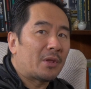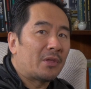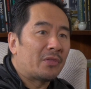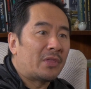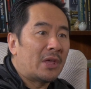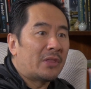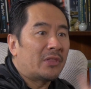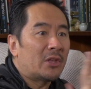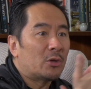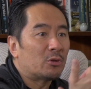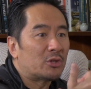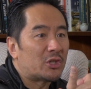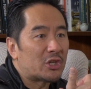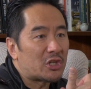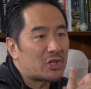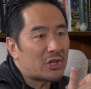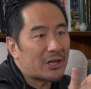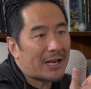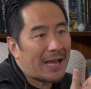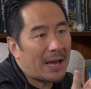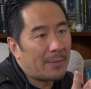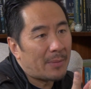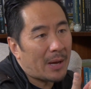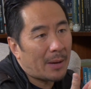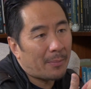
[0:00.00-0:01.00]
then the audition
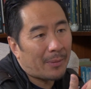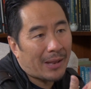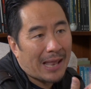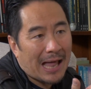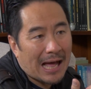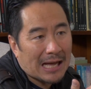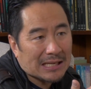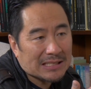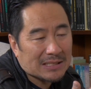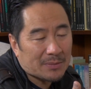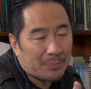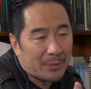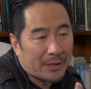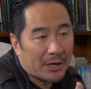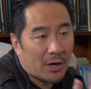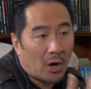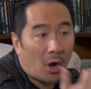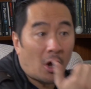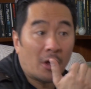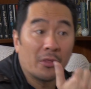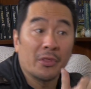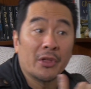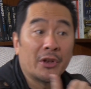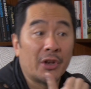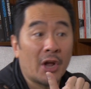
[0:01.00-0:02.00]
came up last minute
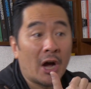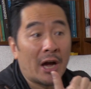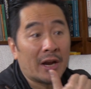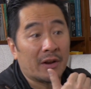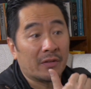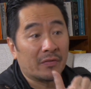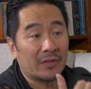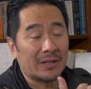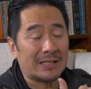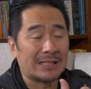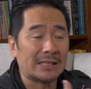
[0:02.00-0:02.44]
on the night of the